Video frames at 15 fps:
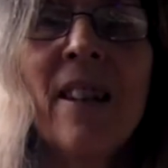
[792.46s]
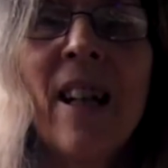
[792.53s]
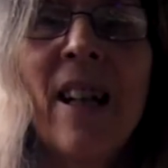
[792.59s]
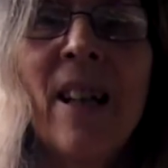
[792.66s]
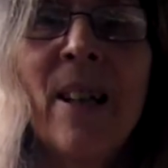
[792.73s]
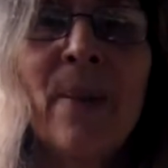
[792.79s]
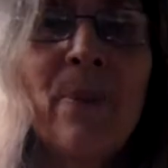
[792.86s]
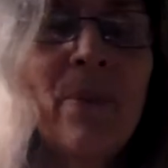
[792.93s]

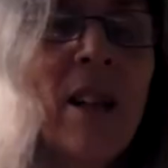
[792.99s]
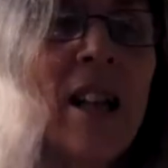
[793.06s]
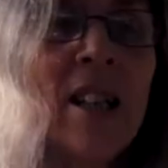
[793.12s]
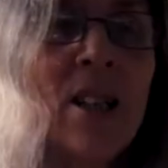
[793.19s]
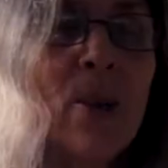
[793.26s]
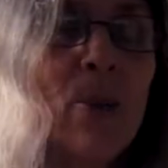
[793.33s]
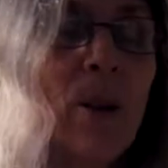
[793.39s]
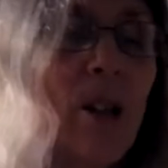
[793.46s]

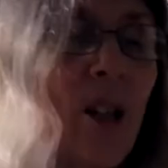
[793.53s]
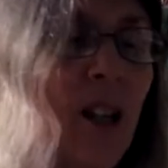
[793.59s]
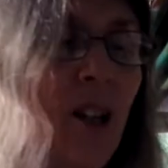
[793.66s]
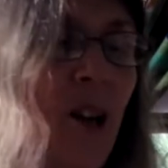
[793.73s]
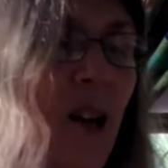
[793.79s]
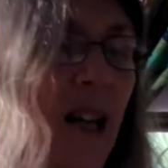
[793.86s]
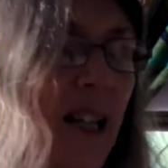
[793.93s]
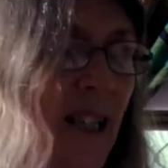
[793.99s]
That's what I
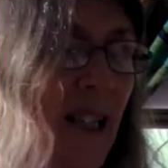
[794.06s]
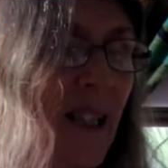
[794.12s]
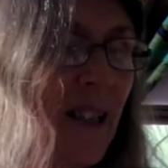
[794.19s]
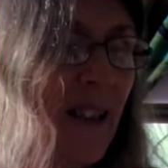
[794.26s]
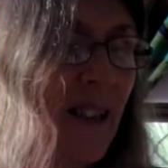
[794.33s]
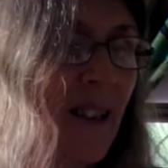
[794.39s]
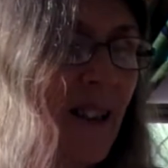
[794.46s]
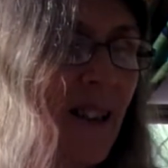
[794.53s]
like,
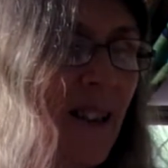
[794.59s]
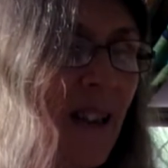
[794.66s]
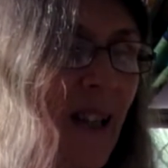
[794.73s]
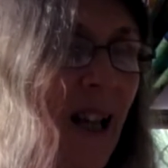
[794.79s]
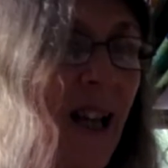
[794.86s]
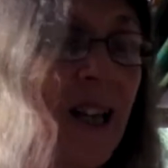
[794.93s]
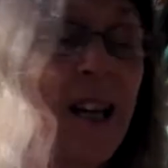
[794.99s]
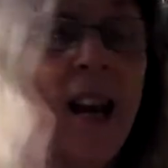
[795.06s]

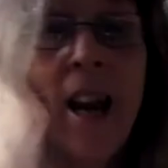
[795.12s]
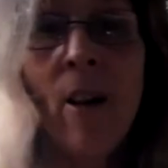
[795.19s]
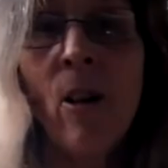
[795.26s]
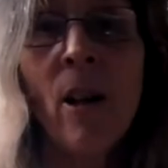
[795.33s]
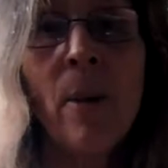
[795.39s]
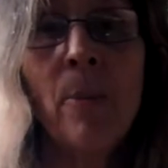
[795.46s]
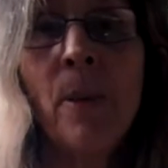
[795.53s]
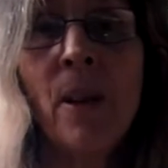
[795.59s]
and how
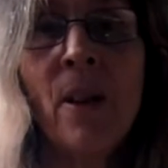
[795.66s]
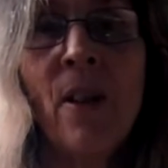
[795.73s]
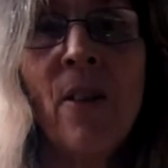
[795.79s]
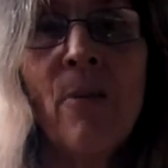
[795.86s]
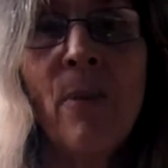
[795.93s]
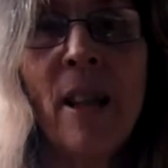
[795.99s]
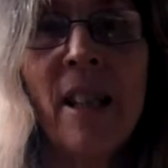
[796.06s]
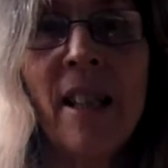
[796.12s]
I
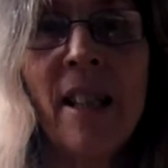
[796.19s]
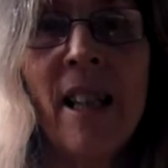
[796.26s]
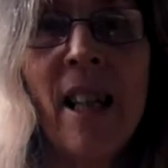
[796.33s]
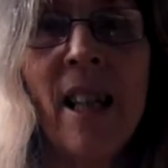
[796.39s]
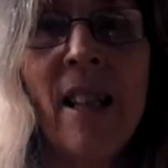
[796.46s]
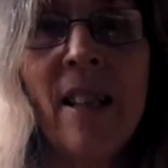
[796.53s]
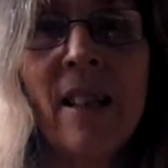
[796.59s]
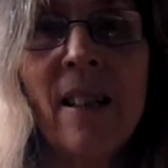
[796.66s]
observe my
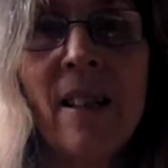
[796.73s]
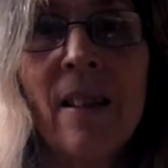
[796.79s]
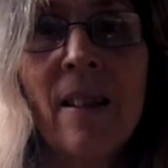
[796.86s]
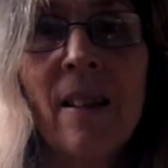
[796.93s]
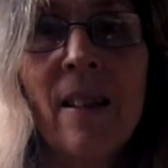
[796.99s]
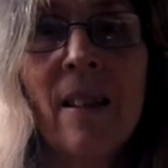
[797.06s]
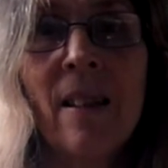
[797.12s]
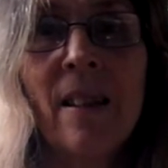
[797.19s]
snakes,
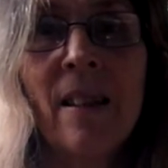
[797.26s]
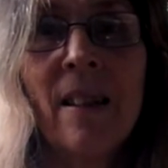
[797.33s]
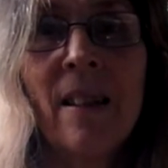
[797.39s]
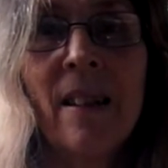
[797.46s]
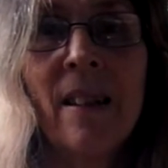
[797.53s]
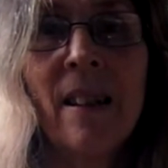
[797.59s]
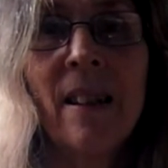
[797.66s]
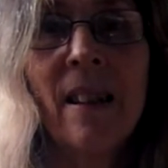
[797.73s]

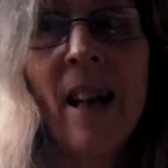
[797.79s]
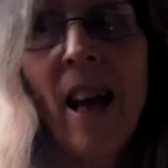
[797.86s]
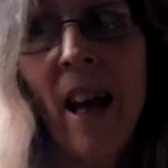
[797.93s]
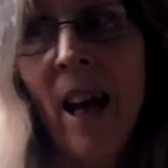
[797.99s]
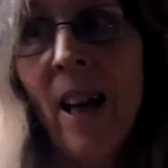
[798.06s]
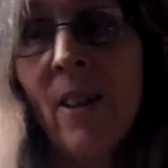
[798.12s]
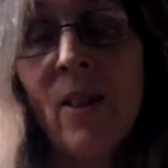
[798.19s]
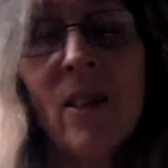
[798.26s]

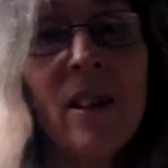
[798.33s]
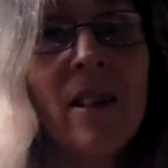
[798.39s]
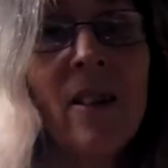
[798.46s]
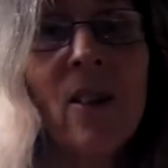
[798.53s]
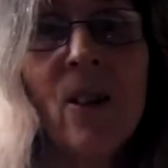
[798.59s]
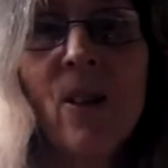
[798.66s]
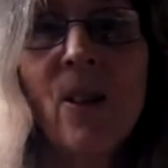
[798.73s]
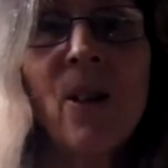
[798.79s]
out
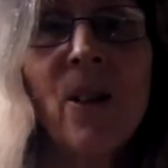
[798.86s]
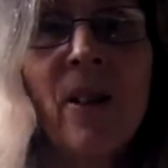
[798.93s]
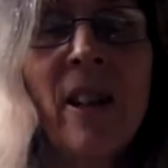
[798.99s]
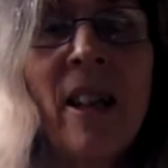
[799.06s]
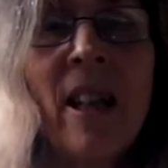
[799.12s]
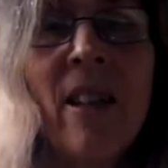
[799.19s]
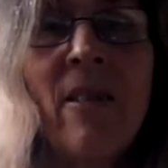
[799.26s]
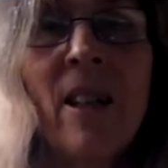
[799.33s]
or
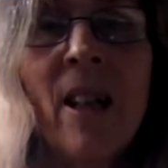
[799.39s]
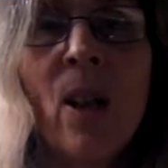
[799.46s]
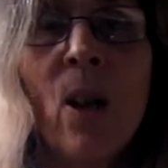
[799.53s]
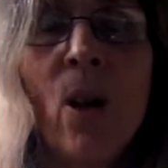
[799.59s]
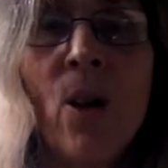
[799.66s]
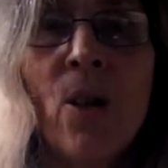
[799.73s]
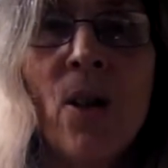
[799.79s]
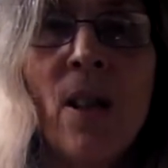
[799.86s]
in their
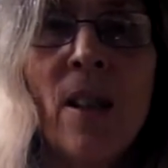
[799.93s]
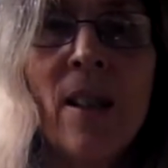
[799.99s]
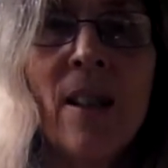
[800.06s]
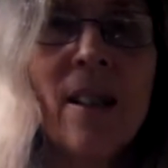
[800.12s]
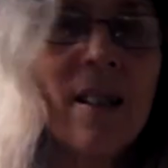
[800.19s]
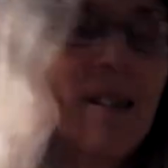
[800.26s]
enclosures.